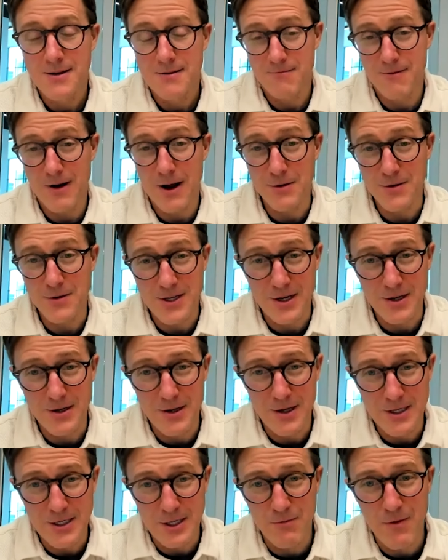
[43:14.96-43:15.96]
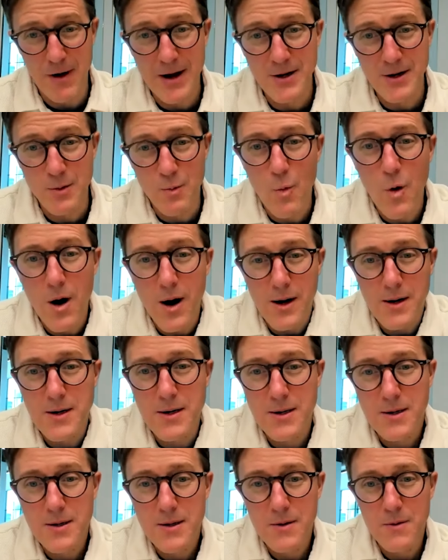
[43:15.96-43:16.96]
Rather, it's a, it's a random walk
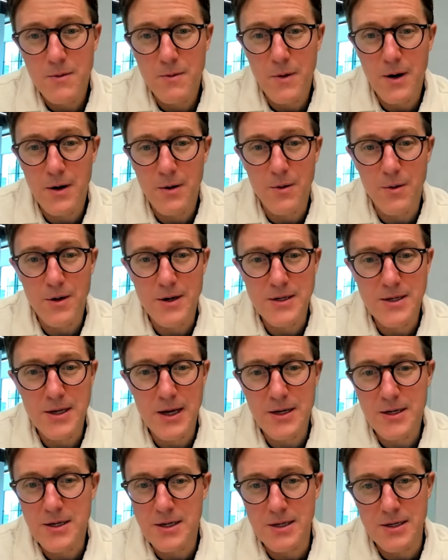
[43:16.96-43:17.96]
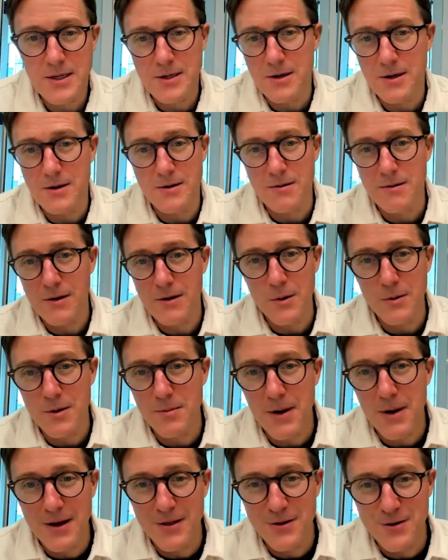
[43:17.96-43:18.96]
where organizations are going
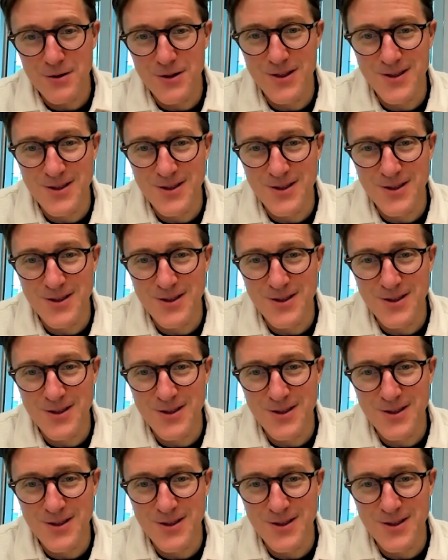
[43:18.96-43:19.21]
about their,